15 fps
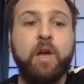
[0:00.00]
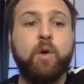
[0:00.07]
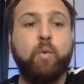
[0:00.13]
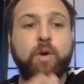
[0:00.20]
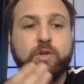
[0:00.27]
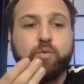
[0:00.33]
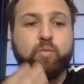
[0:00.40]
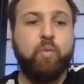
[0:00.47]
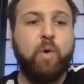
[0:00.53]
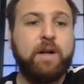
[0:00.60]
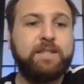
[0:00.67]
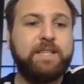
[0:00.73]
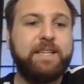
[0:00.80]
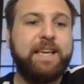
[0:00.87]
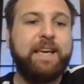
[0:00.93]
which
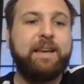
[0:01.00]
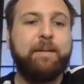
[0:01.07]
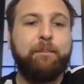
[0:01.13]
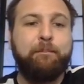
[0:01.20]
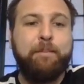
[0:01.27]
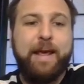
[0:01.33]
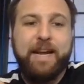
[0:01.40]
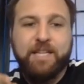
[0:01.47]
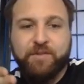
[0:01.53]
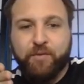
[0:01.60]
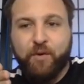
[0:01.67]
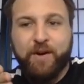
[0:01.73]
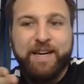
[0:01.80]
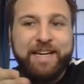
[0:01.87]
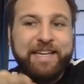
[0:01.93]
once again makes
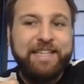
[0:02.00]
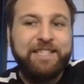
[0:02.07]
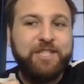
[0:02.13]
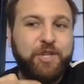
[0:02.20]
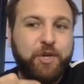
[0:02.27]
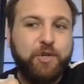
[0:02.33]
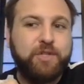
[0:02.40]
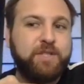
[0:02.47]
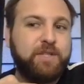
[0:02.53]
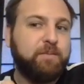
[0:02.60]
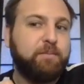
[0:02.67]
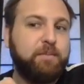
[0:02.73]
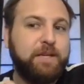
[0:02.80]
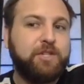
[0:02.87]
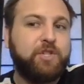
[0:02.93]
for easier
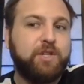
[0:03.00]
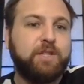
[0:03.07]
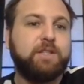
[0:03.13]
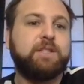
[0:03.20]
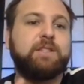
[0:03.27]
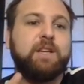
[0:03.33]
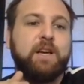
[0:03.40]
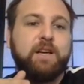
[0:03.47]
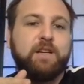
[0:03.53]
submissions